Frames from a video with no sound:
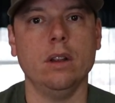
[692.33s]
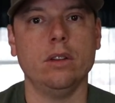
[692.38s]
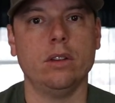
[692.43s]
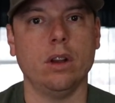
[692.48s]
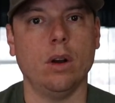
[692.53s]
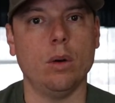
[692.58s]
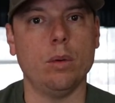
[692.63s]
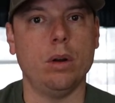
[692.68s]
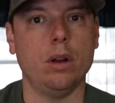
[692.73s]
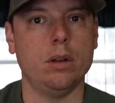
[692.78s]

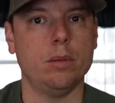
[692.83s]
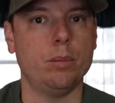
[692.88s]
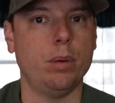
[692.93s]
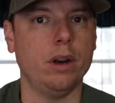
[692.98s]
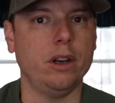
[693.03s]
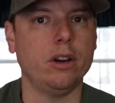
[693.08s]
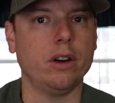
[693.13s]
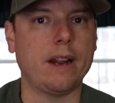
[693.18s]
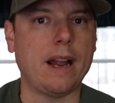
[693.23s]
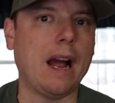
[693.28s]
So
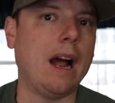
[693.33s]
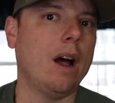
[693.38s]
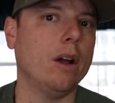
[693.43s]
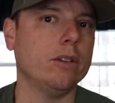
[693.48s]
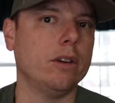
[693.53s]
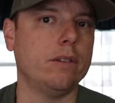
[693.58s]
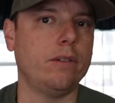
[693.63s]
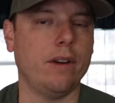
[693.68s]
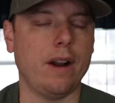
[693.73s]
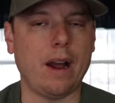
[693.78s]
put in your
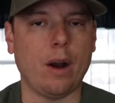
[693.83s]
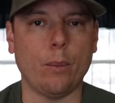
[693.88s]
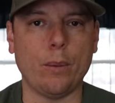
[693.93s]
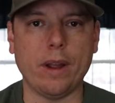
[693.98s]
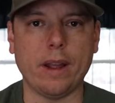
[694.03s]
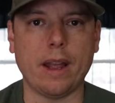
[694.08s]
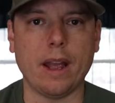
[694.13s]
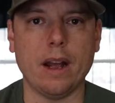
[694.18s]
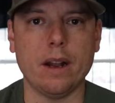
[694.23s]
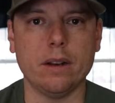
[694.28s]
calendar for that
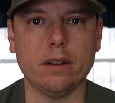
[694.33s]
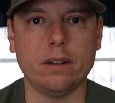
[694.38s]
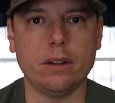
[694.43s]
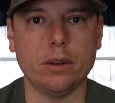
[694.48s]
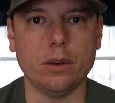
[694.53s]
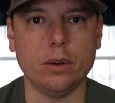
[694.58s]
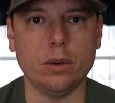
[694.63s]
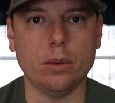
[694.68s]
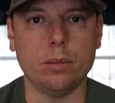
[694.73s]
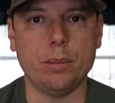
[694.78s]
weekend
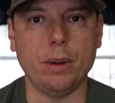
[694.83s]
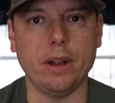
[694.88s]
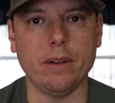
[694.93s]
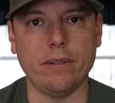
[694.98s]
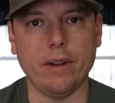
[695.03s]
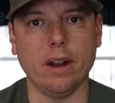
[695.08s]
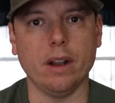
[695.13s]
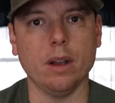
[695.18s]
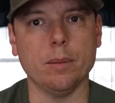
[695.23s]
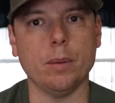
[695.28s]
to be
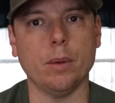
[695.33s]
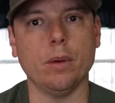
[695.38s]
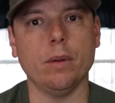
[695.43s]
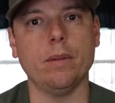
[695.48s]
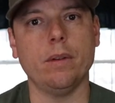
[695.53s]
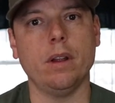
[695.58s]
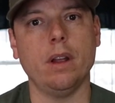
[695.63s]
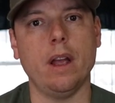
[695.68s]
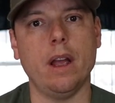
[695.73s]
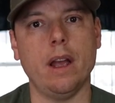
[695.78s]

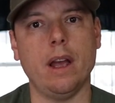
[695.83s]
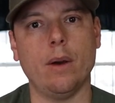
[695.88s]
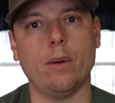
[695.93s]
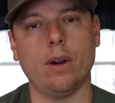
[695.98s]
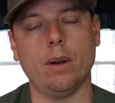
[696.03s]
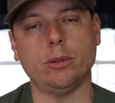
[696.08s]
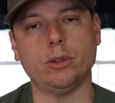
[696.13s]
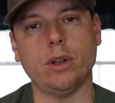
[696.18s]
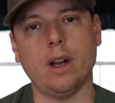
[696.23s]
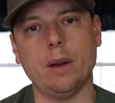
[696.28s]
available. And
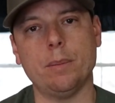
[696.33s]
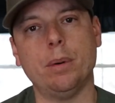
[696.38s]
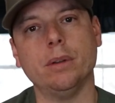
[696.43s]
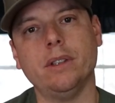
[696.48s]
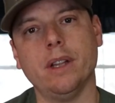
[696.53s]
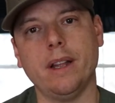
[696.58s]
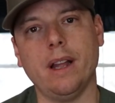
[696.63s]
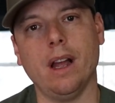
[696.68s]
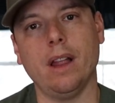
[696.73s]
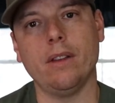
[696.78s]
what I'm trying to
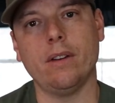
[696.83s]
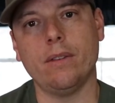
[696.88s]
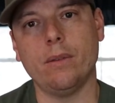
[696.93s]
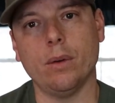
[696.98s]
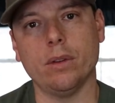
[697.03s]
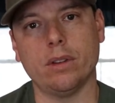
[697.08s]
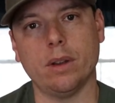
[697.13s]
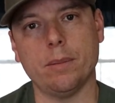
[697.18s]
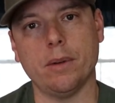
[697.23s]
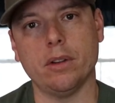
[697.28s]
put together
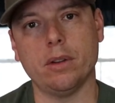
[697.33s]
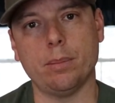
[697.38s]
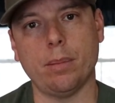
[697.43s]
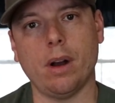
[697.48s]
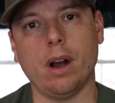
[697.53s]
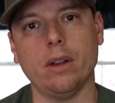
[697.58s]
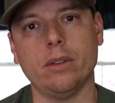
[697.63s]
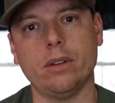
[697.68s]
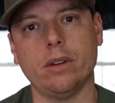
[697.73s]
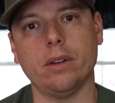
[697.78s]
with some of the
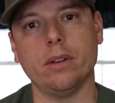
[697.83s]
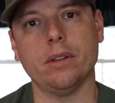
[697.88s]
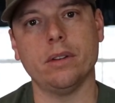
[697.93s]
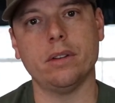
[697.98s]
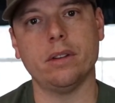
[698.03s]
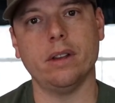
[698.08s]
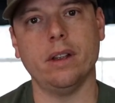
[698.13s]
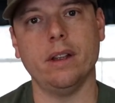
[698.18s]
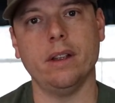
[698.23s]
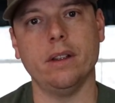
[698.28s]

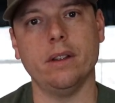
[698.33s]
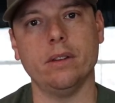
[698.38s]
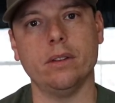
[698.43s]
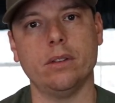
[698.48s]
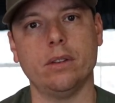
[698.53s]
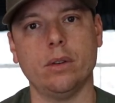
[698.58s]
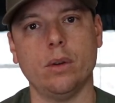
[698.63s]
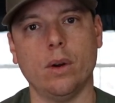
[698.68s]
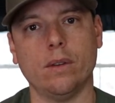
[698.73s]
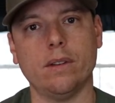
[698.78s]
sponsors
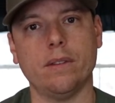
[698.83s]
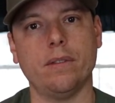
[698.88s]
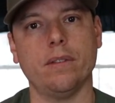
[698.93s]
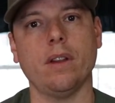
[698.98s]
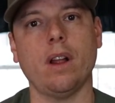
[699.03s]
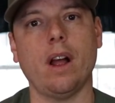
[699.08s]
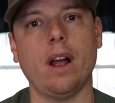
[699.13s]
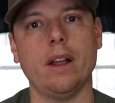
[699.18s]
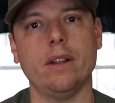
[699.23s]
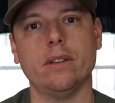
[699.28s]
is whoever
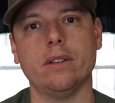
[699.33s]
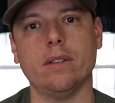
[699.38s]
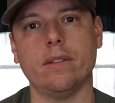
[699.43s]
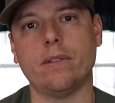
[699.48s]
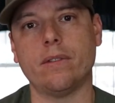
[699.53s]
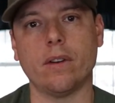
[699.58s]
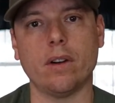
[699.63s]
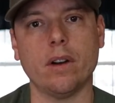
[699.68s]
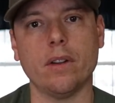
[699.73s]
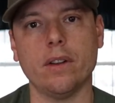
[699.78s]
flies the
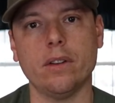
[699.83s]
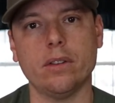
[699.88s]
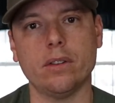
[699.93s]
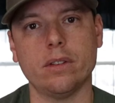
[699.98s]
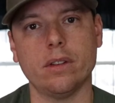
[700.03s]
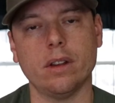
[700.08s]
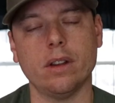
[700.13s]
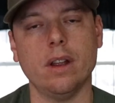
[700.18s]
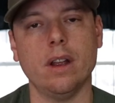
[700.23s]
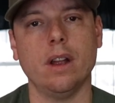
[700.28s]

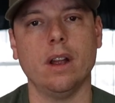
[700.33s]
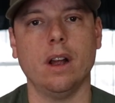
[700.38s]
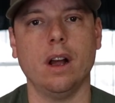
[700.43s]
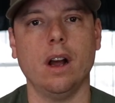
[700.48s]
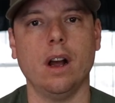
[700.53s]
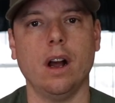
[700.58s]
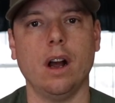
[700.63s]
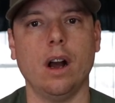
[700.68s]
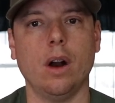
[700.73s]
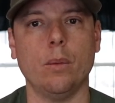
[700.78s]
furthest
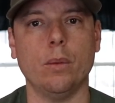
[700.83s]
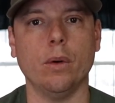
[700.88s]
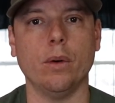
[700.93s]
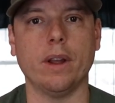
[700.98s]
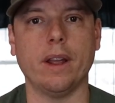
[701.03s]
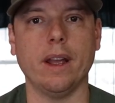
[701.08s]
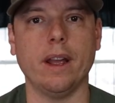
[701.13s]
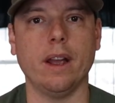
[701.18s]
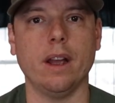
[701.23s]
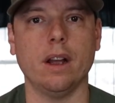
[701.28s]
uh,
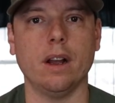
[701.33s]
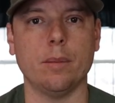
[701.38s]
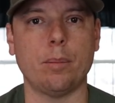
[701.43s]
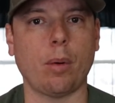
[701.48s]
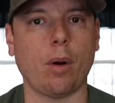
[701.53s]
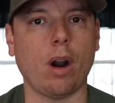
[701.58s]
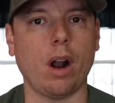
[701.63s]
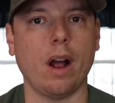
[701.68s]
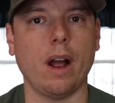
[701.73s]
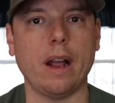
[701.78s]
will get a
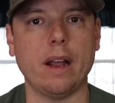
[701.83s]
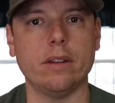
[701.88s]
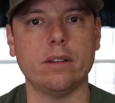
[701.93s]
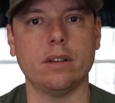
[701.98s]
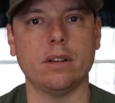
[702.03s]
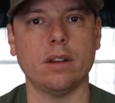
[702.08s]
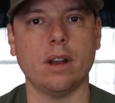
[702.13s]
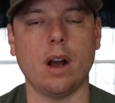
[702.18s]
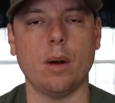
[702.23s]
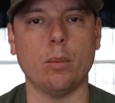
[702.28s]

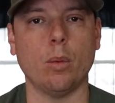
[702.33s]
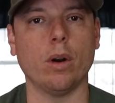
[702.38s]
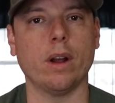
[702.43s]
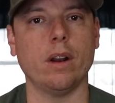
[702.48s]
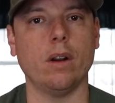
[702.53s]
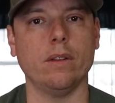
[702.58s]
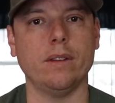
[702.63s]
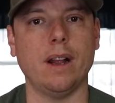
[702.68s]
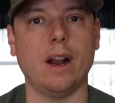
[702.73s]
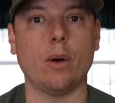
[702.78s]
prize. I'm
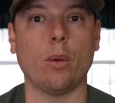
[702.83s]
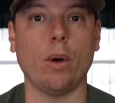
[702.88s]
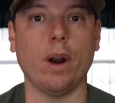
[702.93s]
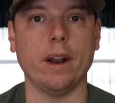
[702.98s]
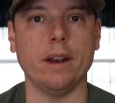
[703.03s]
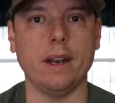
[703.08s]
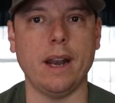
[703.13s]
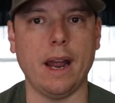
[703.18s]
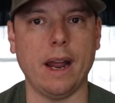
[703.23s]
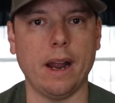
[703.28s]
working on that
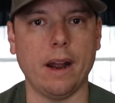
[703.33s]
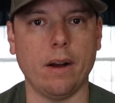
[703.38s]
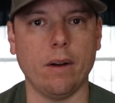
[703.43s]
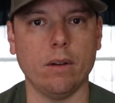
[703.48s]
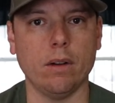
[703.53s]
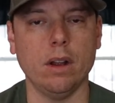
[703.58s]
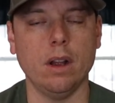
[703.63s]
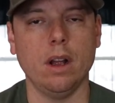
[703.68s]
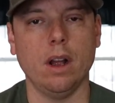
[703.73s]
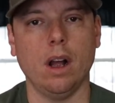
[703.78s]
right
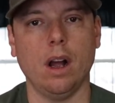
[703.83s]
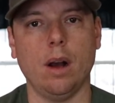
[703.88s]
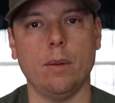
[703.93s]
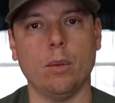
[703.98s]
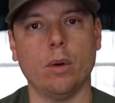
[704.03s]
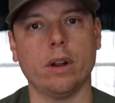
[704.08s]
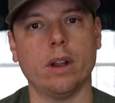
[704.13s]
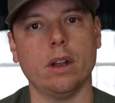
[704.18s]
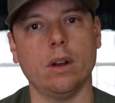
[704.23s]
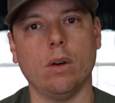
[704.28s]
now.
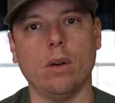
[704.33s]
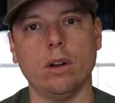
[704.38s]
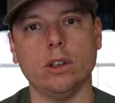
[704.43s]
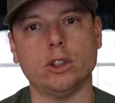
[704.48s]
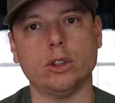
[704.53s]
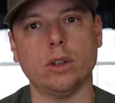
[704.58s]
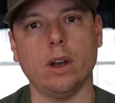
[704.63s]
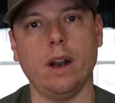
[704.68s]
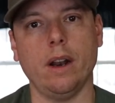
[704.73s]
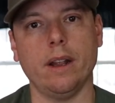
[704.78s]
I'm working
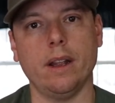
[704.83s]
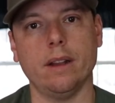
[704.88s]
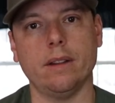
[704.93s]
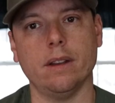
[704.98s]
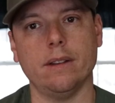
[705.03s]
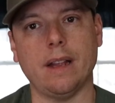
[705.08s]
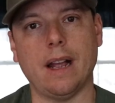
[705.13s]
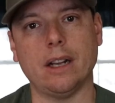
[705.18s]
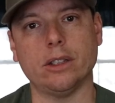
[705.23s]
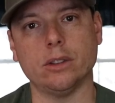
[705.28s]
on trying to get
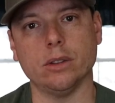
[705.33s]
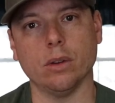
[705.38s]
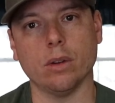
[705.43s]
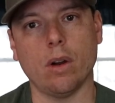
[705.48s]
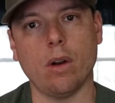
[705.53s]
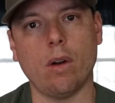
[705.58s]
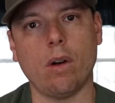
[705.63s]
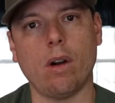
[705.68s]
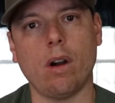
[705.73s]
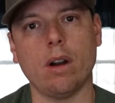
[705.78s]
the National
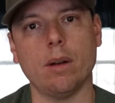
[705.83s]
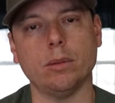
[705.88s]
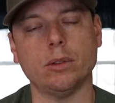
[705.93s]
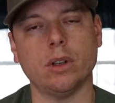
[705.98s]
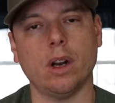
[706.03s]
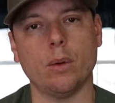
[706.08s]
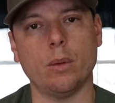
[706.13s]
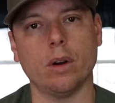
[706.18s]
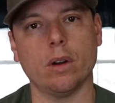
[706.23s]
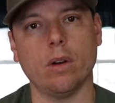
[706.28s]
Guard. I'm
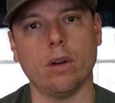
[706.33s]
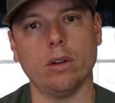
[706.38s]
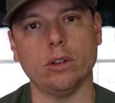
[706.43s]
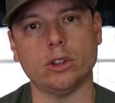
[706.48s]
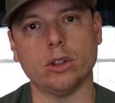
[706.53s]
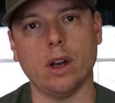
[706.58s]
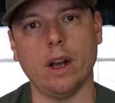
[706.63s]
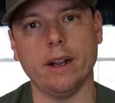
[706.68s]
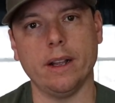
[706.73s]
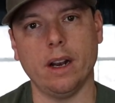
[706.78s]
trying to work on,
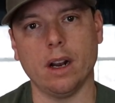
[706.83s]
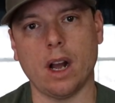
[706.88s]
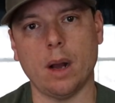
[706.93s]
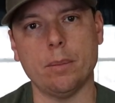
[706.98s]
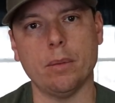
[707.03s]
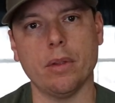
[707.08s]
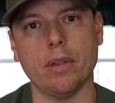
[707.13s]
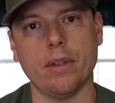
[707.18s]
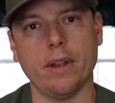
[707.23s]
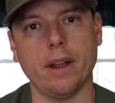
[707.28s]
on trying to get a
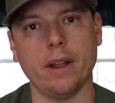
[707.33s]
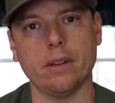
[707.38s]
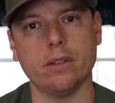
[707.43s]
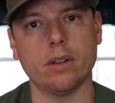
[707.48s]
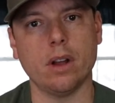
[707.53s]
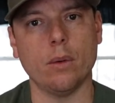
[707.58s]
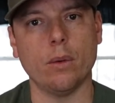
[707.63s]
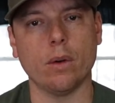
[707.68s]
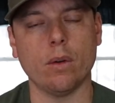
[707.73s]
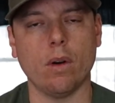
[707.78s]
couple
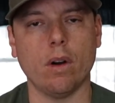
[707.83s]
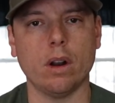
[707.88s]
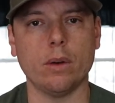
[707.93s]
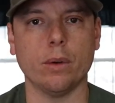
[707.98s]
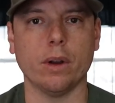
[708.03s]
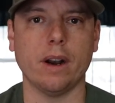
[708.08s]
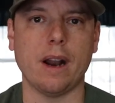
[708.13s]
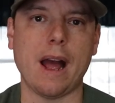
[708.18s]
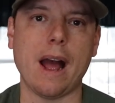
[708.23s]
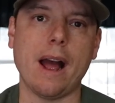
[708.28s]
things going on.
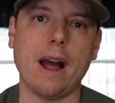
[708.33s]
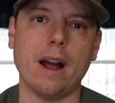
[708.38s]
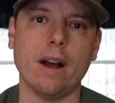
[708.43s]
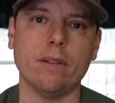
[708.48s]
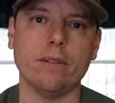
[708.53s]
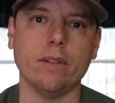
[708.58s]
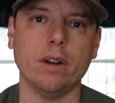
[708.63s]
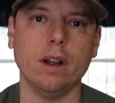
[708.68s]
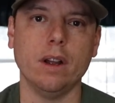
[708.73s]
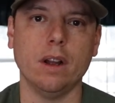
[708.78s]
We're going to
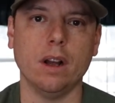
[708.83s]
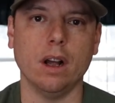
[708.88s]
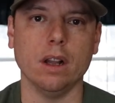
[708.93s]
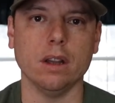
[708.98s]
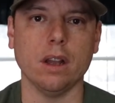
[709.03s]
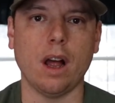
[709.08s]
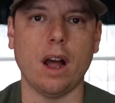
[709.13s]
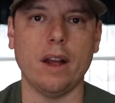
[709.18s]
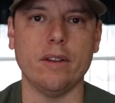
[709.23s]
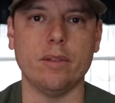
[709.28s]
have a
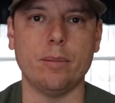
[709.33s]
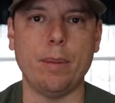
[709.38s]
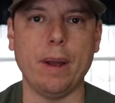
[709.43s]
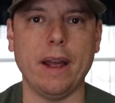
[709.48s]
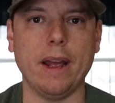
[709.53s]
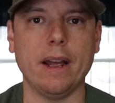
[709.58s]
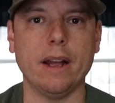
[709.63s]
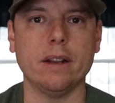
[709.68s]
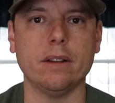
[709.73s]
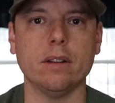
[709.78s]
live
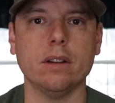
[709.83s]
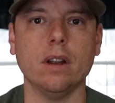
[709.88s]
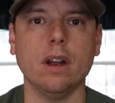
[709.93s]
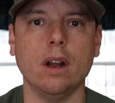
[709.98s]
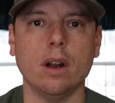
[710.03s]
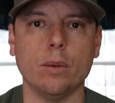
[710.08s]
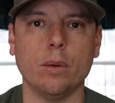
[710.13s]
band.